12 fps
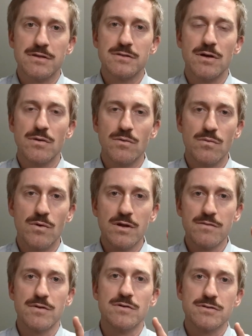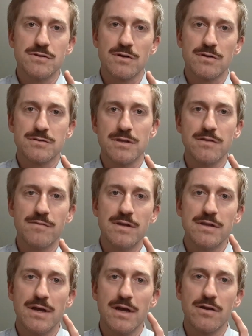So one of those circles on the
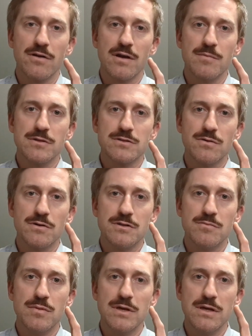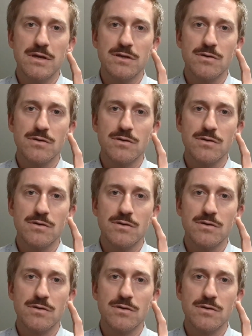Venn diagram is going to be